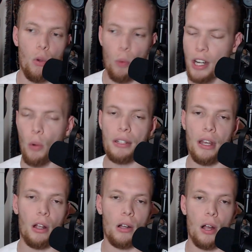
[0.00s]
We know what
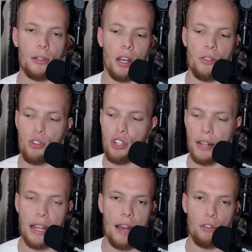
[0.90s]
Derek Carr does.
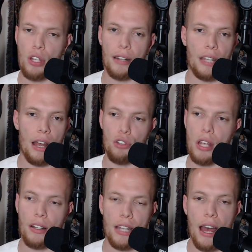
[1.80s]
Check down, check down,
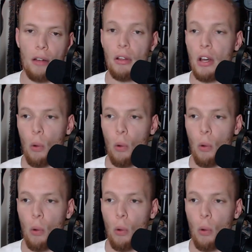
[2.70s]
check down.